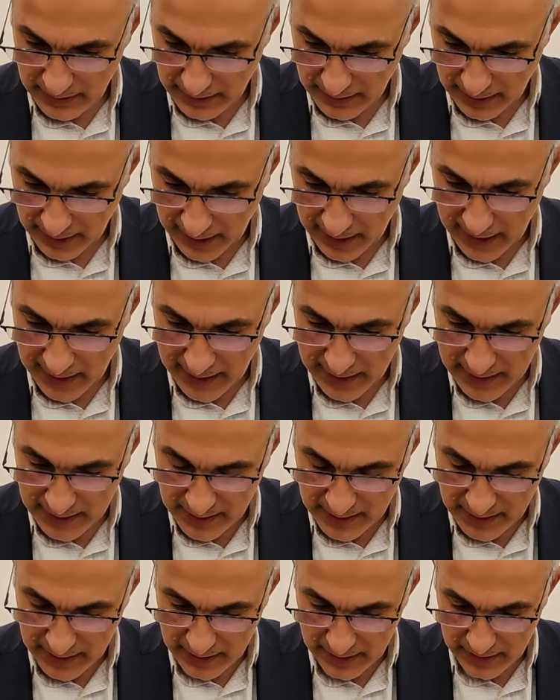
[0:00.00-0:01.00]
and
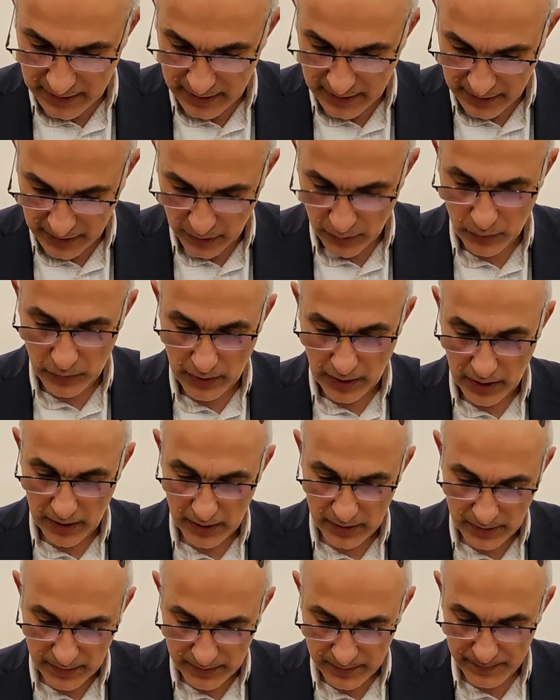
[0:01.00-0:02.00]
Yehuda.
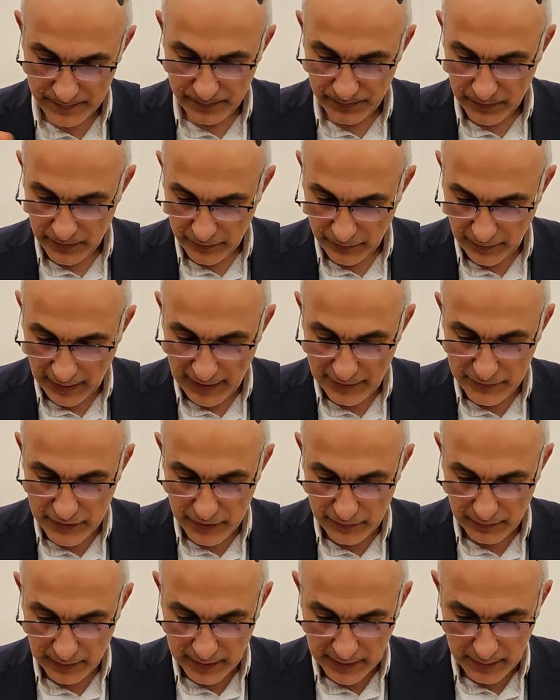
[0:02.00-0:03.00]
5
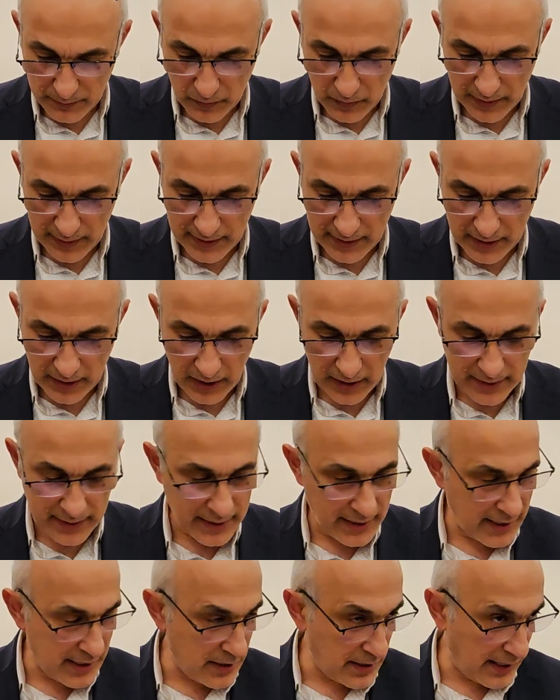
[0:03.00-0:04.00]
Shevatim already got
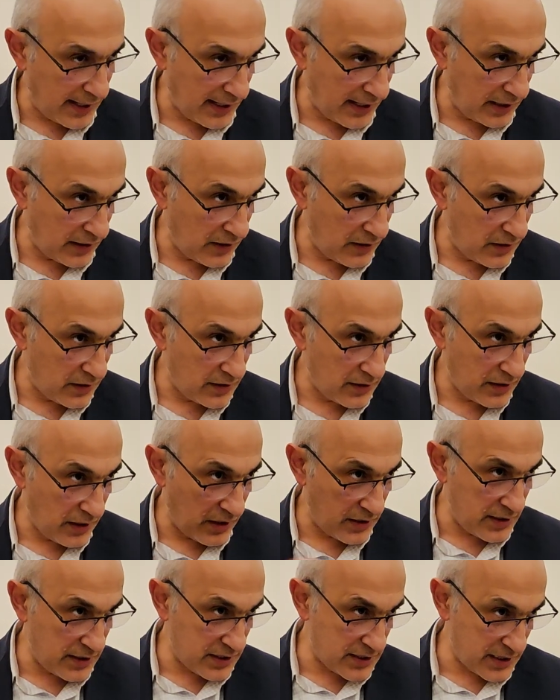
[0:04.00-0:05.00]
their Nachala. The
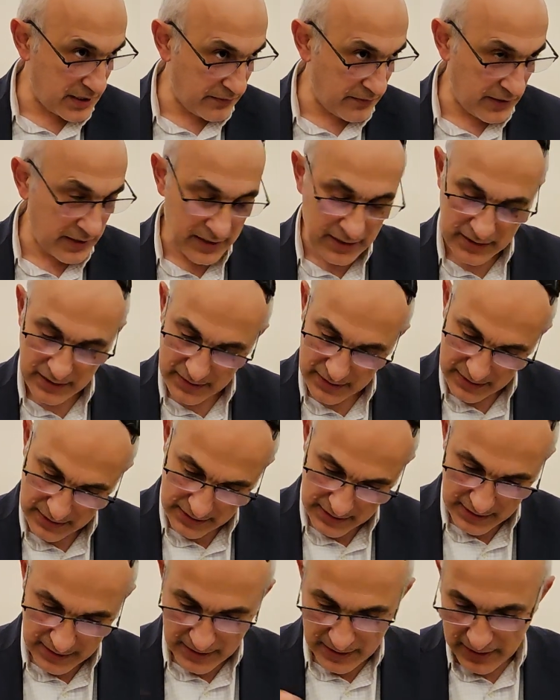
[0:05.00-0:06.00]
other 7,
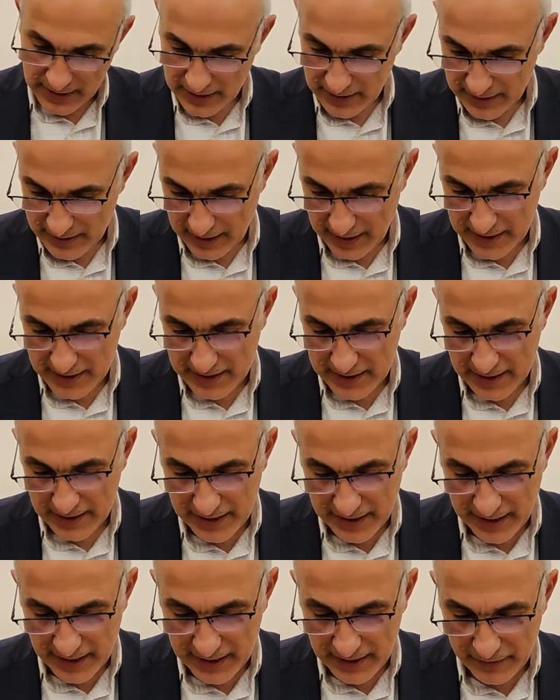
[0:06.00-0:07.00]
they still
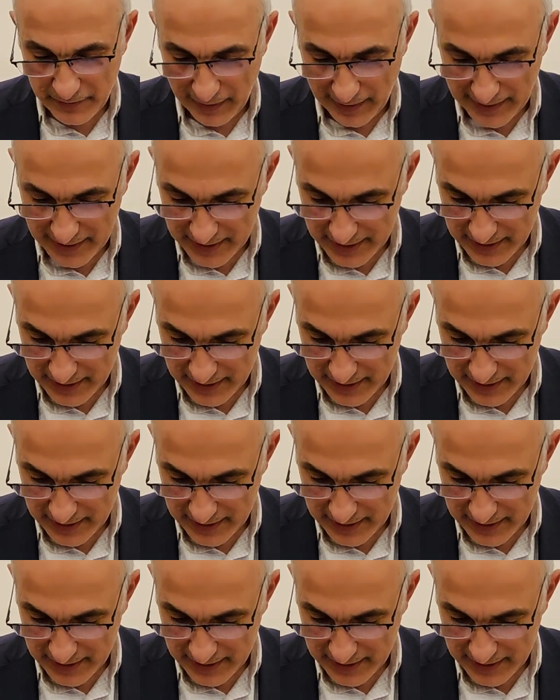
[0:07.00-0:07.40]
didn't divide.